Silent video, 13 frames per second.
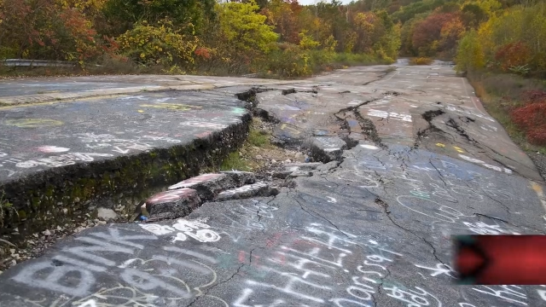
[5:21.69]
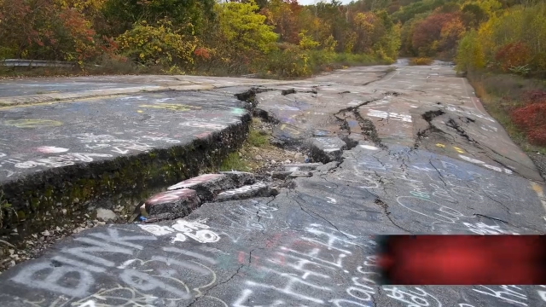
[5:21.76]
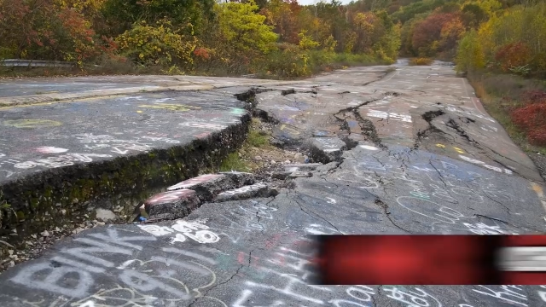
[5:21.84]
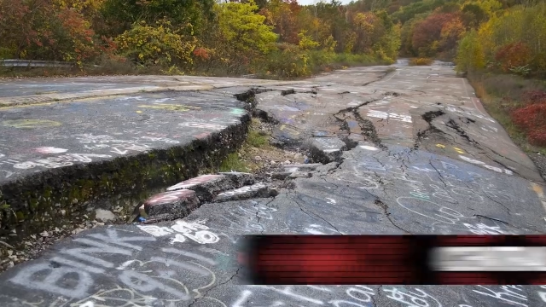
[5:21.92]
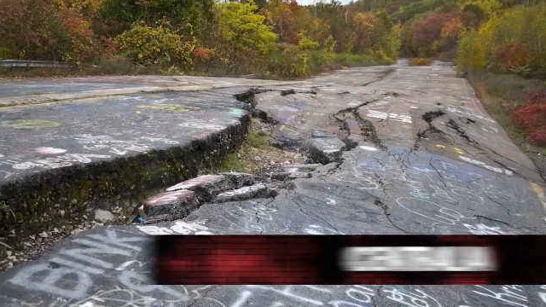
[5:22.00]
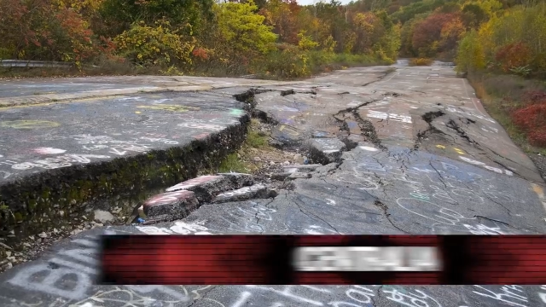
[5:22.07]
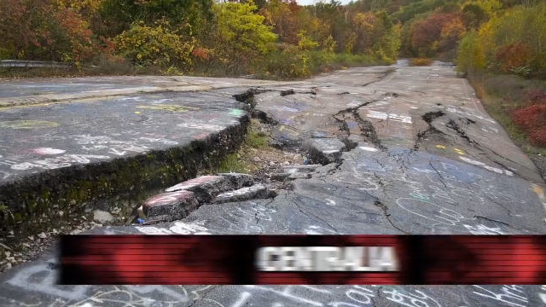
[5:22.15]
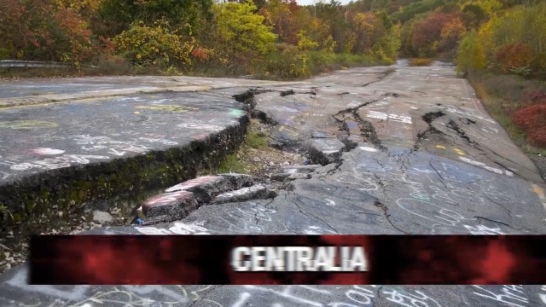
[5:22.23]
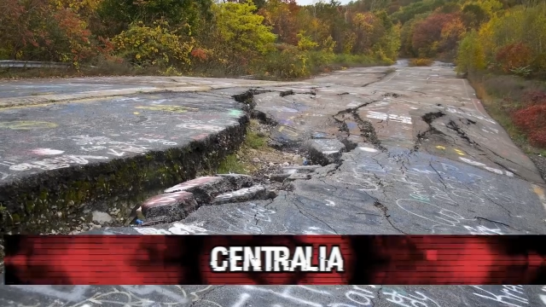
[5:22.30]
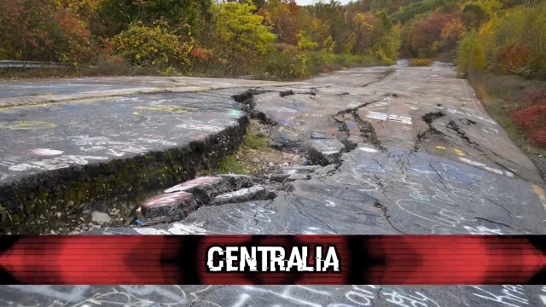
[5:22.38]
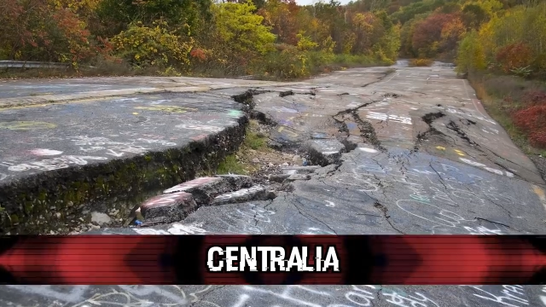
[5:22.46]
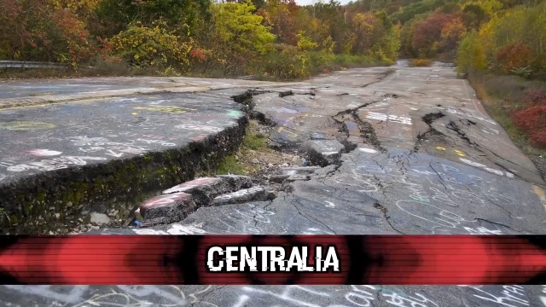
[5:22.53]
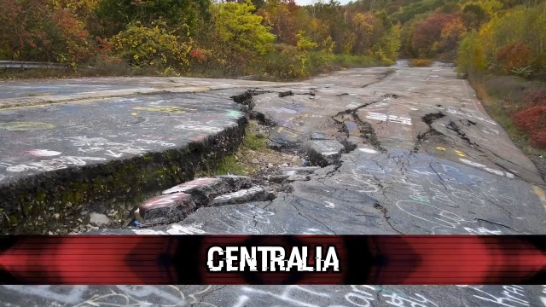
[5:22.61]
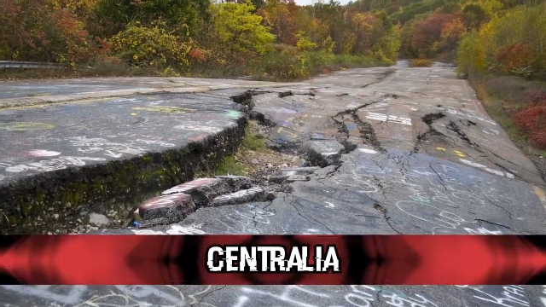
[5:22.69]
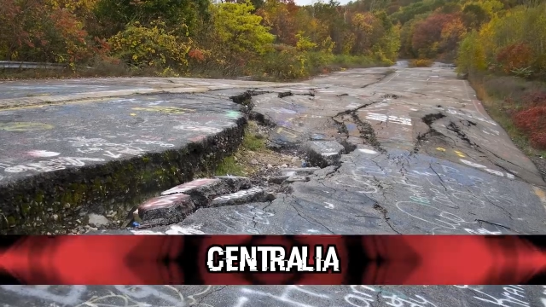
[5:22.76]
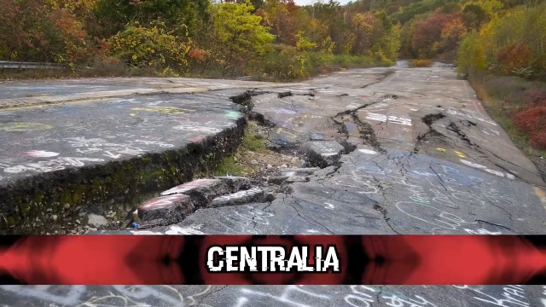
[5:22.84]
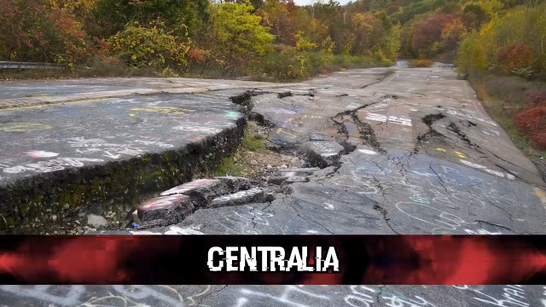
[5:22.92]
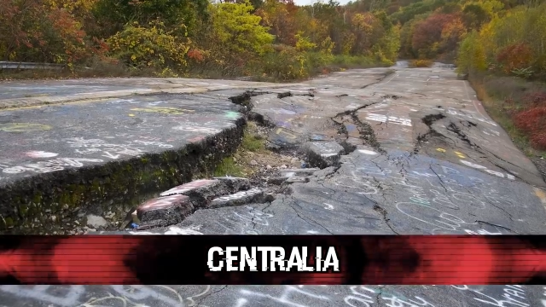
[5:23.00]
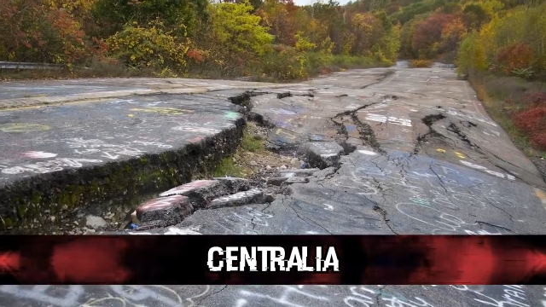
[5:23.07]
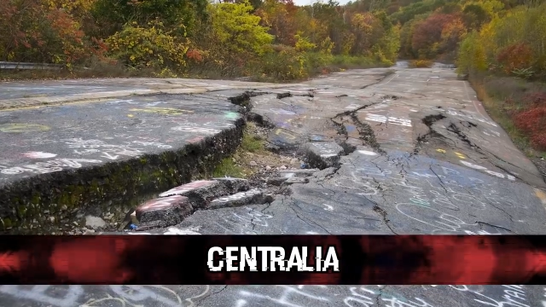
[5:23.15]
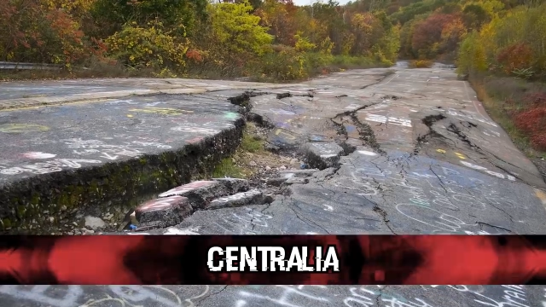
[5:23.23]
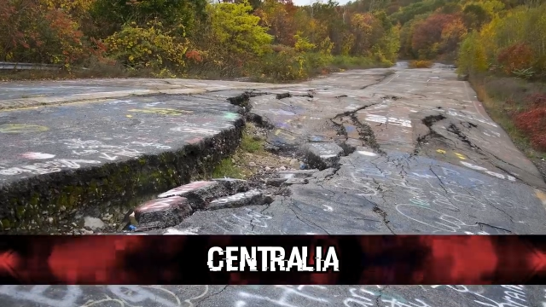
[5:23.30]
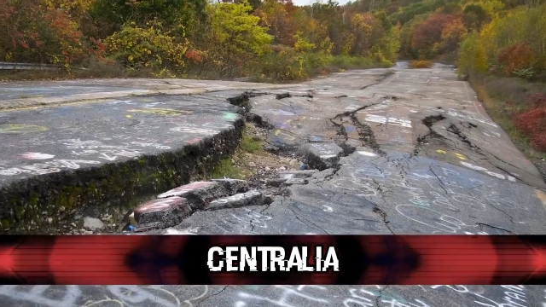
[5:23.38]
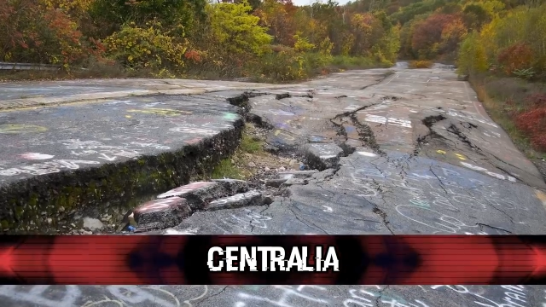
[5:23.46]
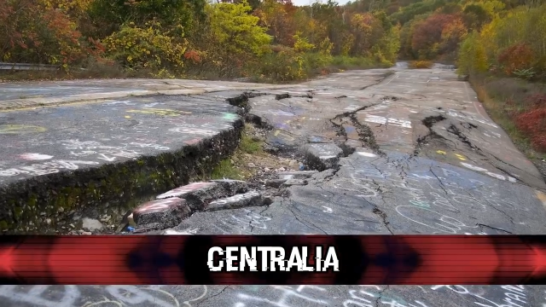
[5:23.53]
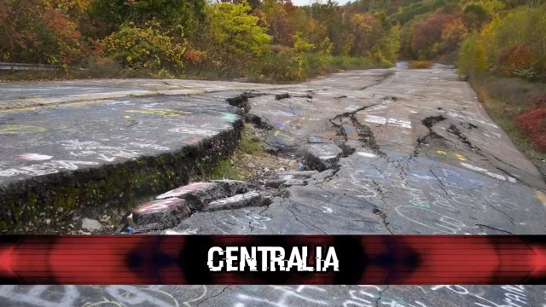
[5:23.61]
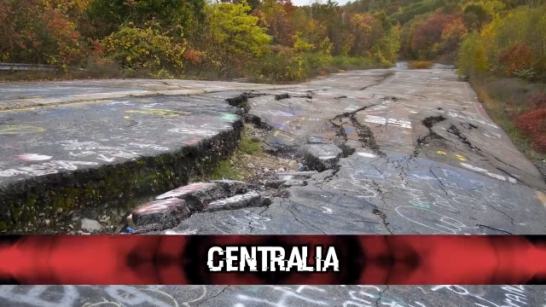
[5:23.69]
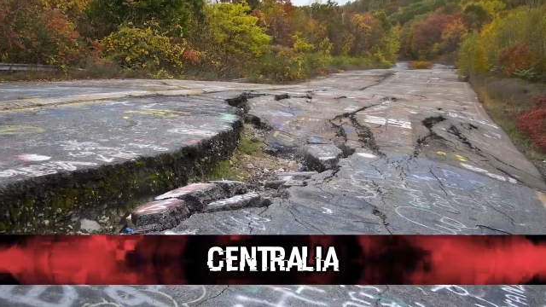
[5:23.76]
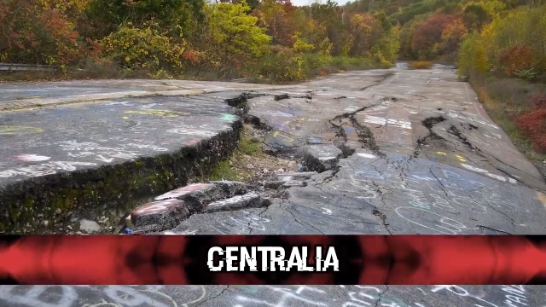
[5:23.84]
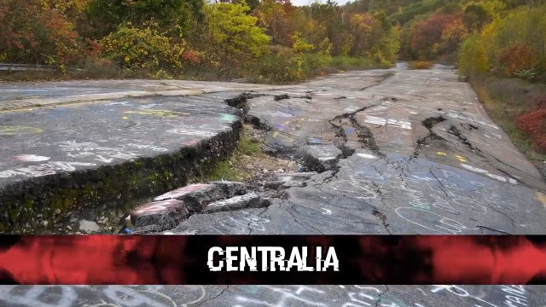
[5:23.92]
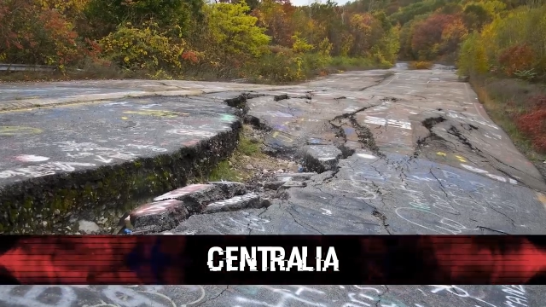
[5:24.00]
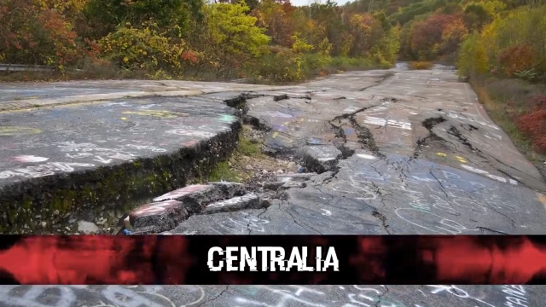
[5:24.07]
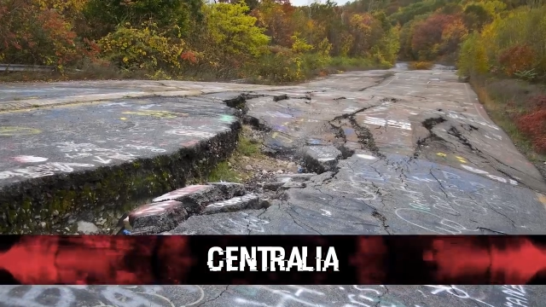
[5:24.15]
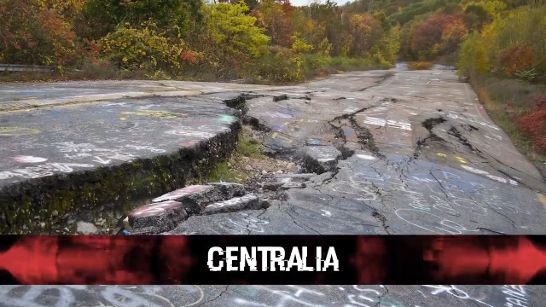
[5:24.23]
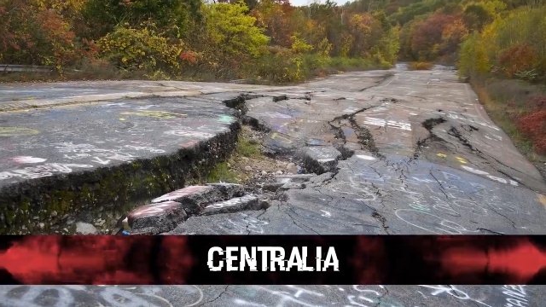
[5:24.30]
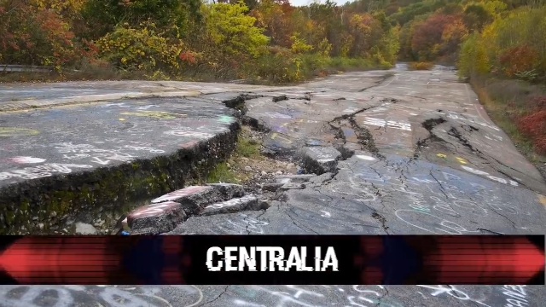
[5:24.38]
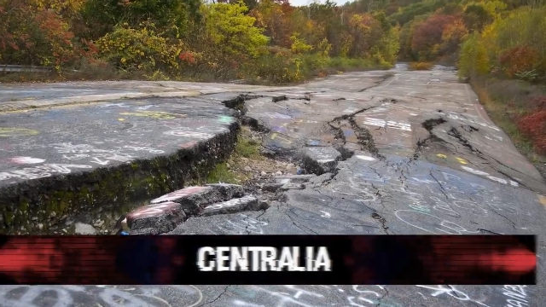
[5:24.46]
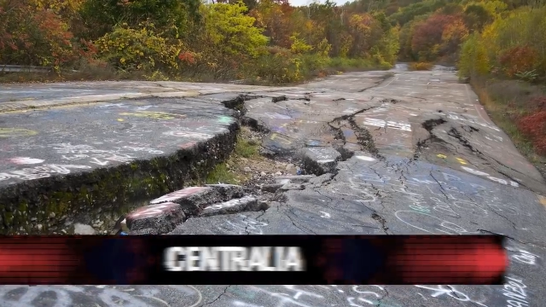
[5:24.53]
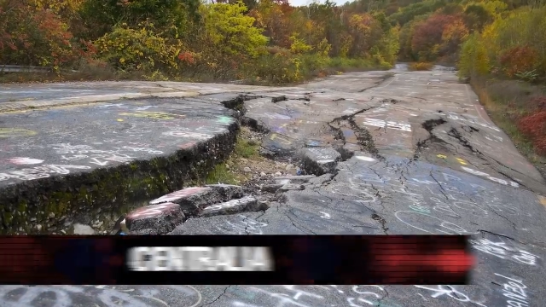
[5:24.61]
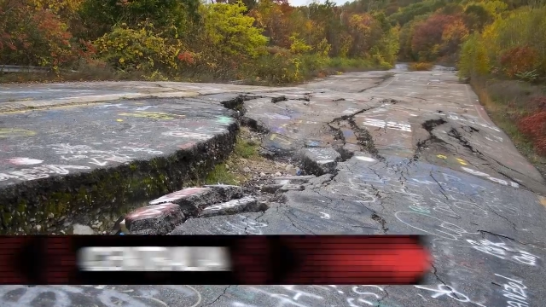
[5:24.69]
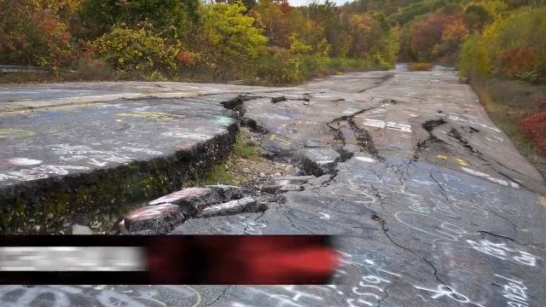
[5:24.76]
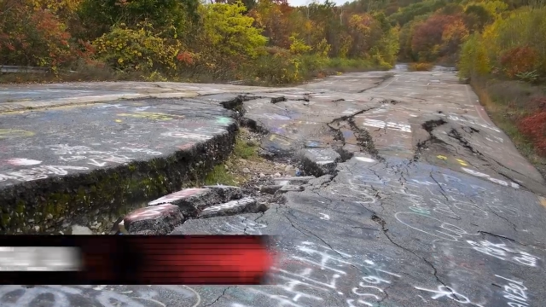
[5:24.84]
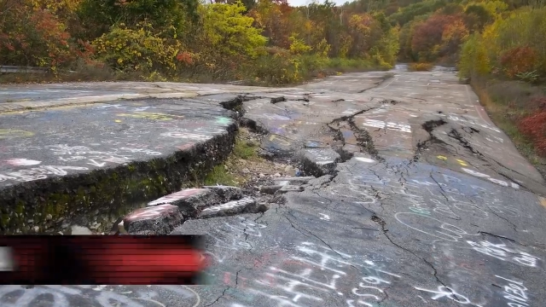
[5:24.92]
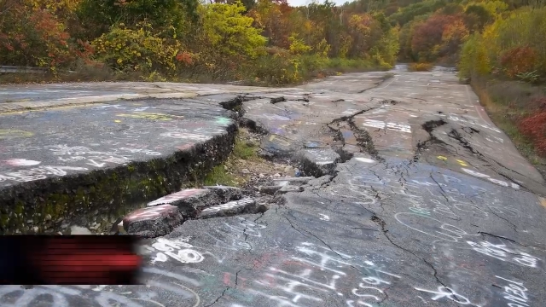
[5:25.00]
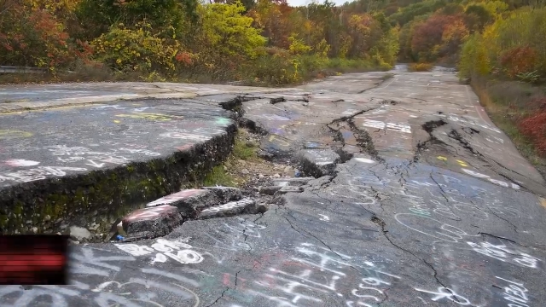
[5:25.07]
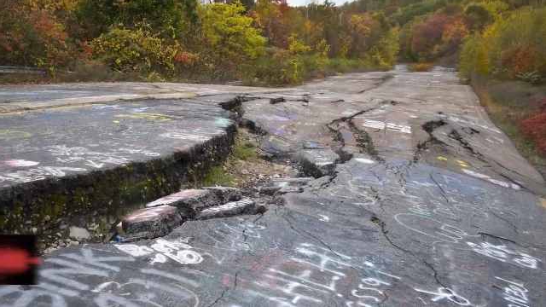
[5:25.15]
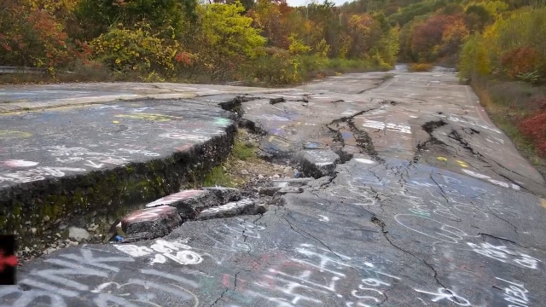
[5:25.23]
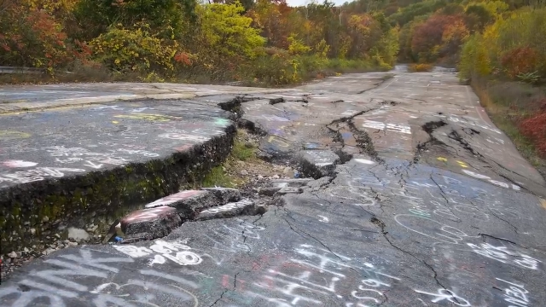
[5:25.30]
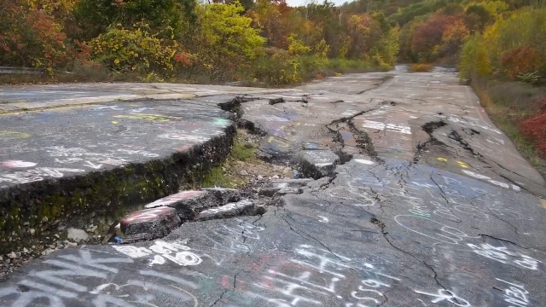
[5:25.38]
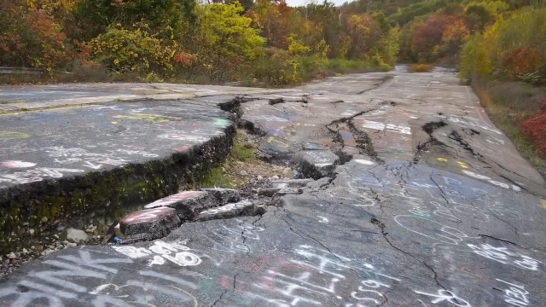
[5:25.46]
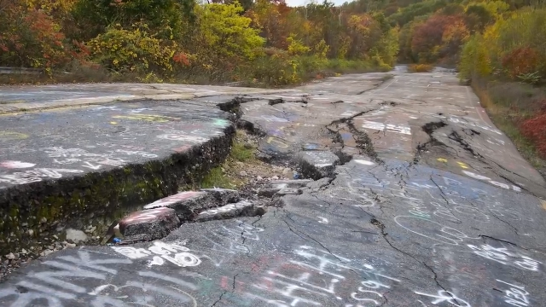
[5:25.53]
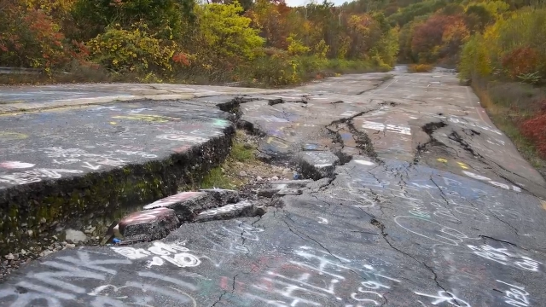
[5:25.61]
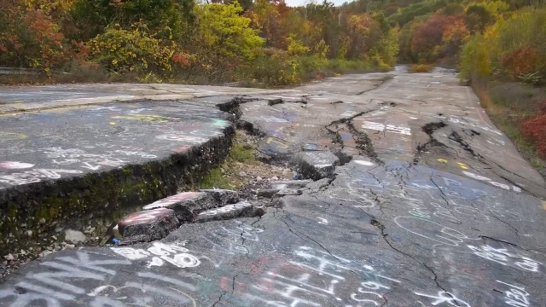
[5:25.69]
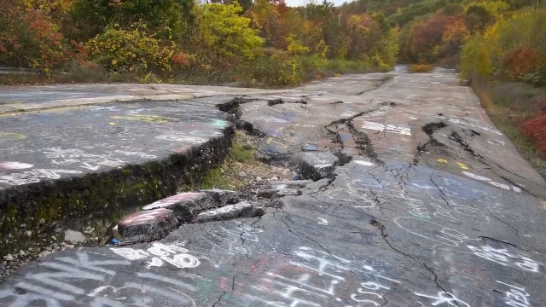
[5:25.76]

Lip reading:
(no speaker visible)